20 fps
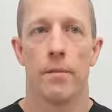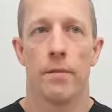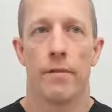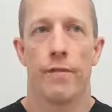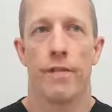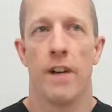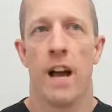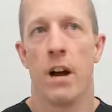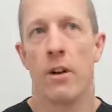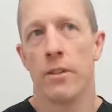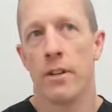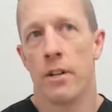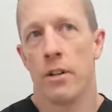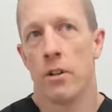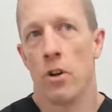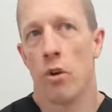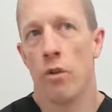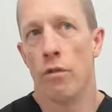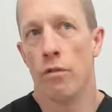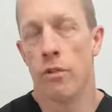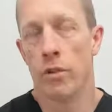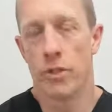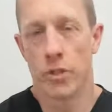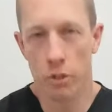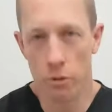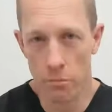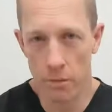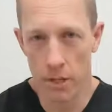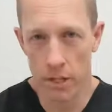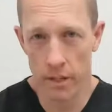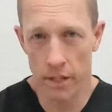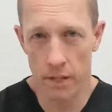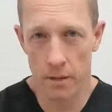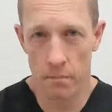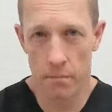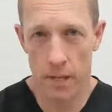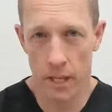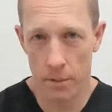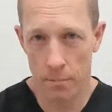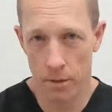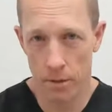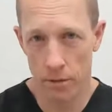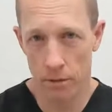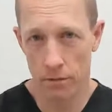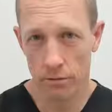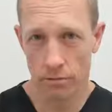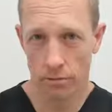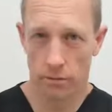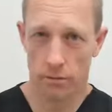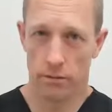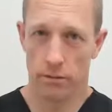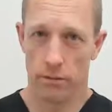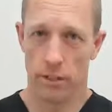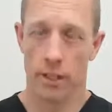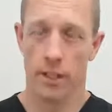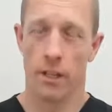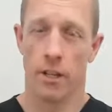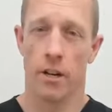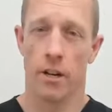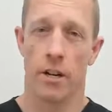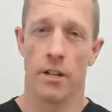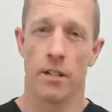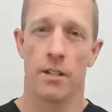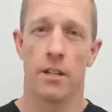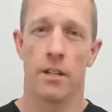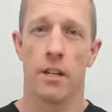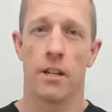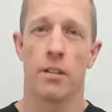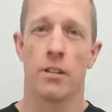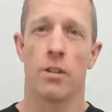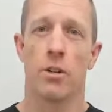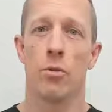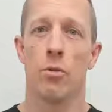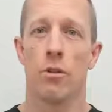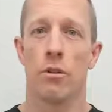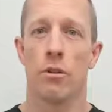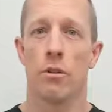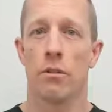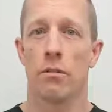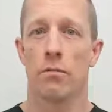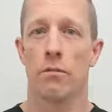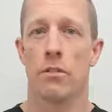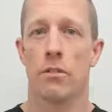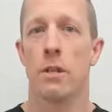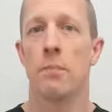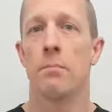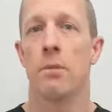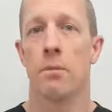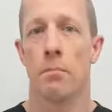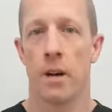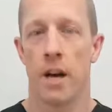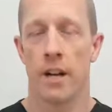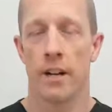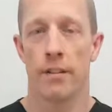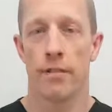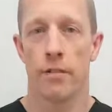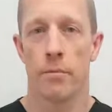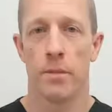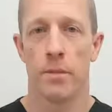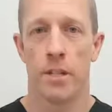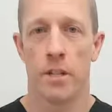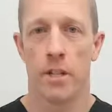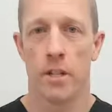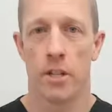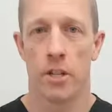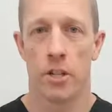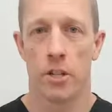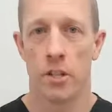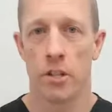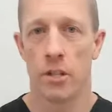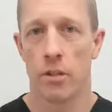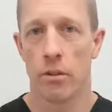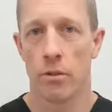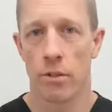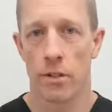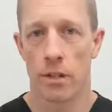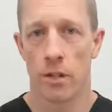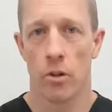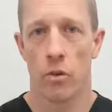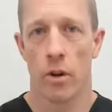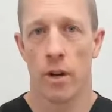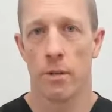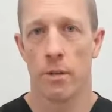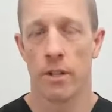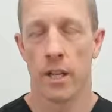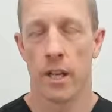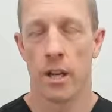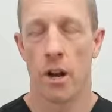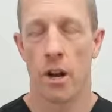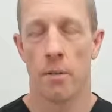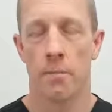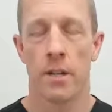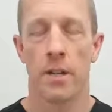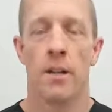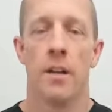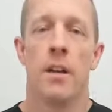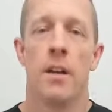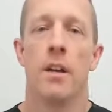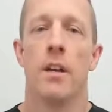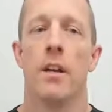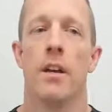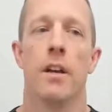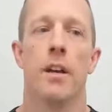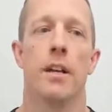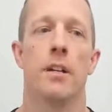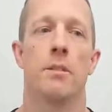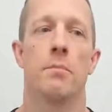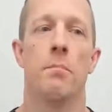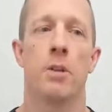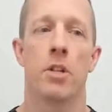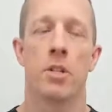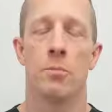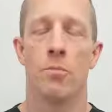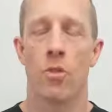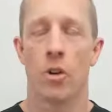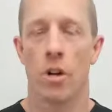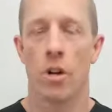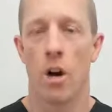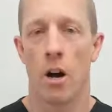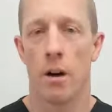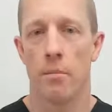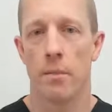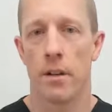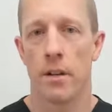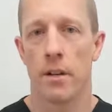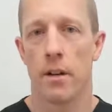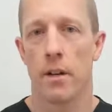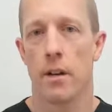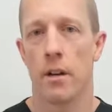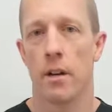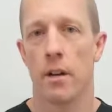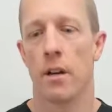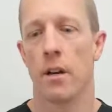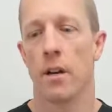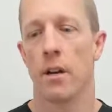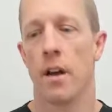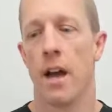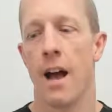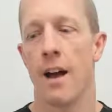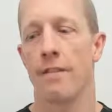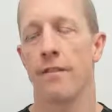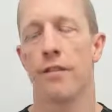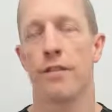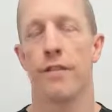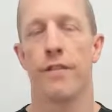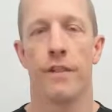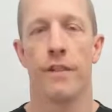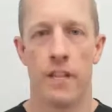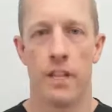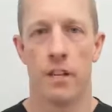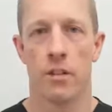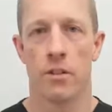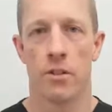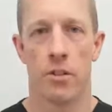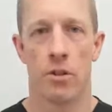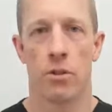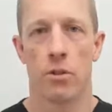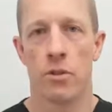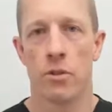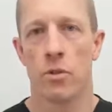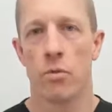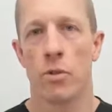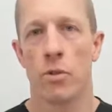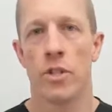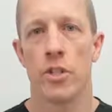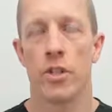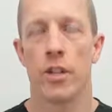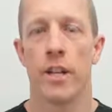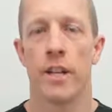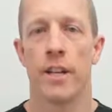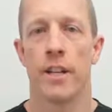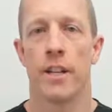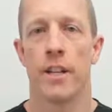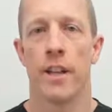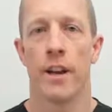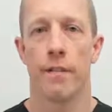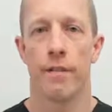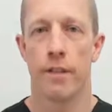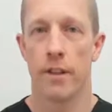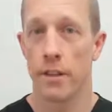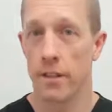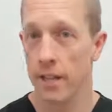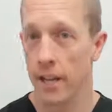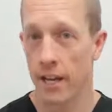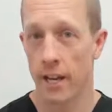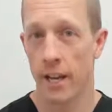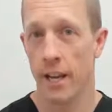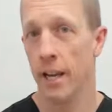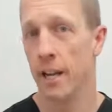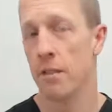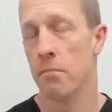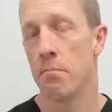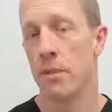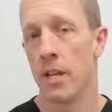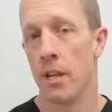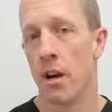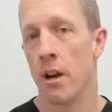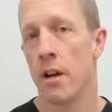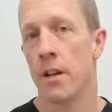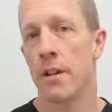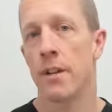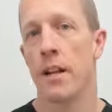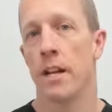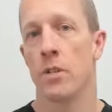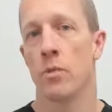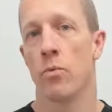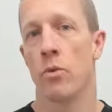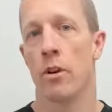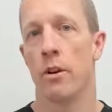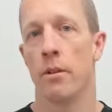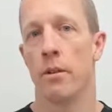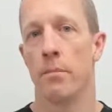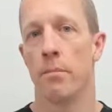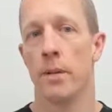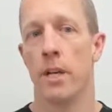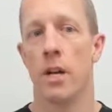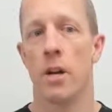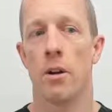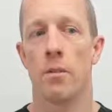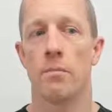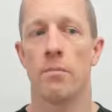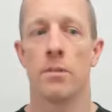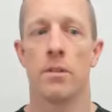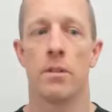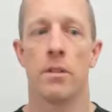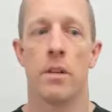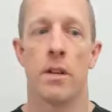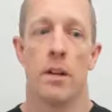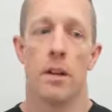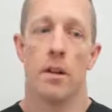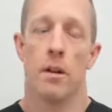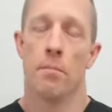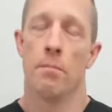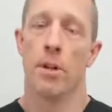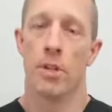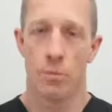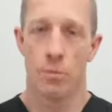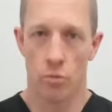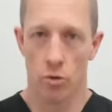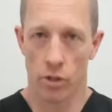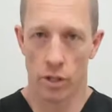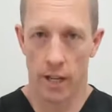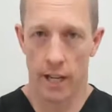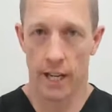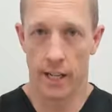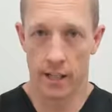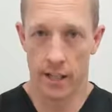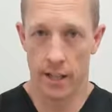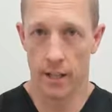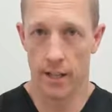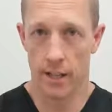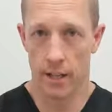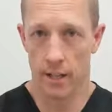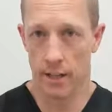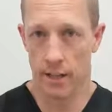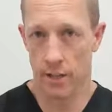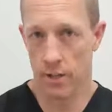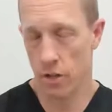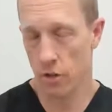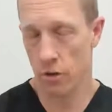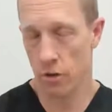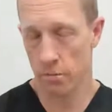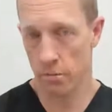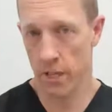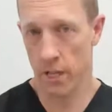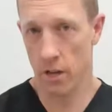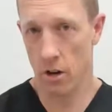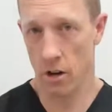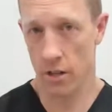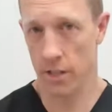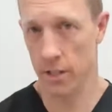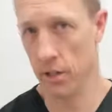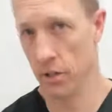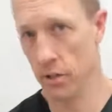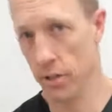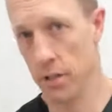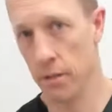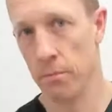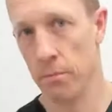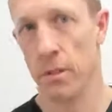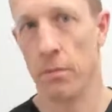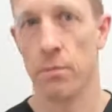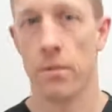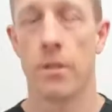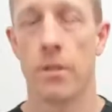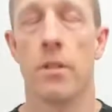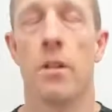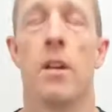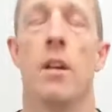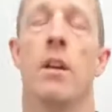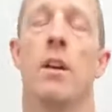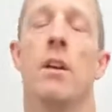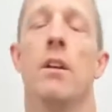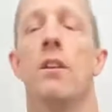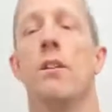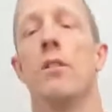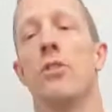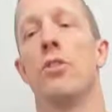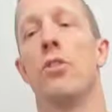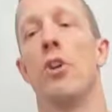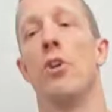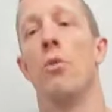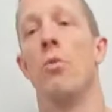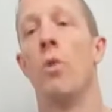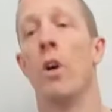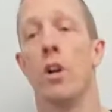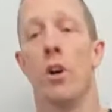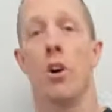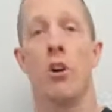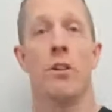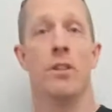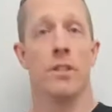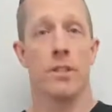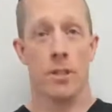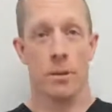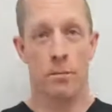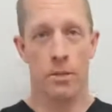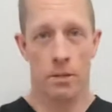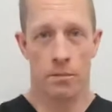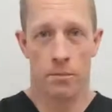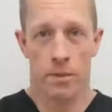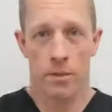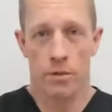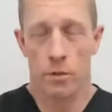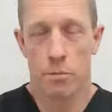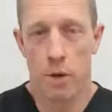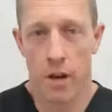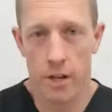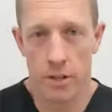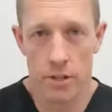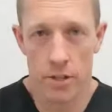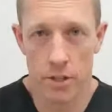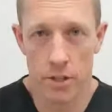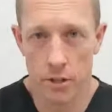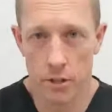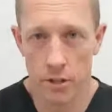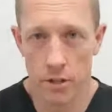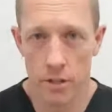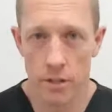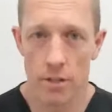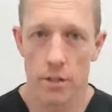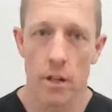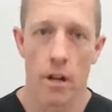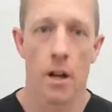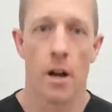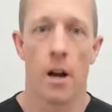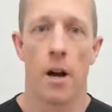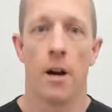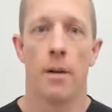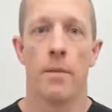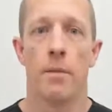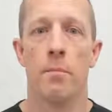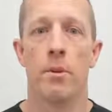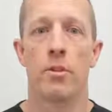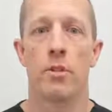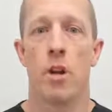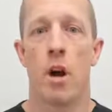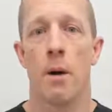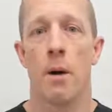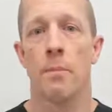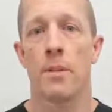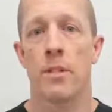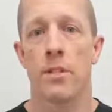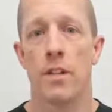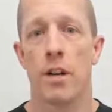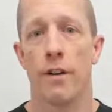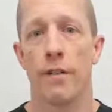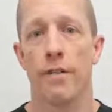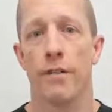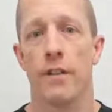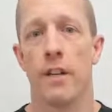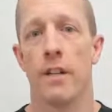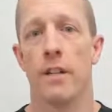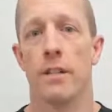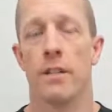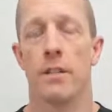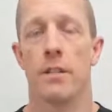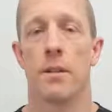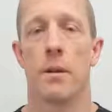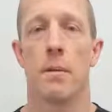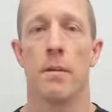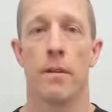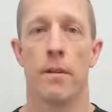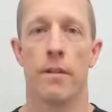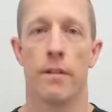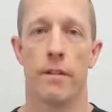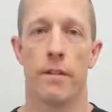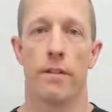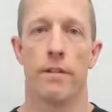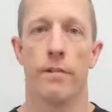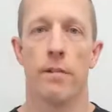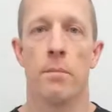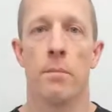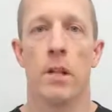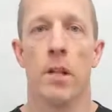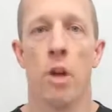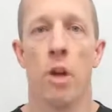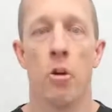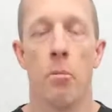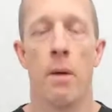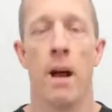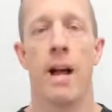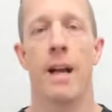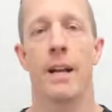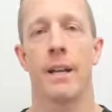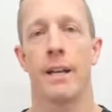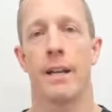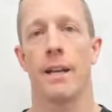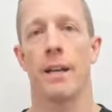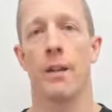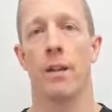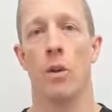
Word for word: found in over 2 million people in the United States who are symptomatic from this condition. So it's incredibly common. It's much more common uh, after 50 years old. So once you get into that fifth decade and beyond, that's where it becomes much more likely that this could be causing your symptoms. So, what are the symptoms of spinal stenosis? Uh, the most common stuff is from the low back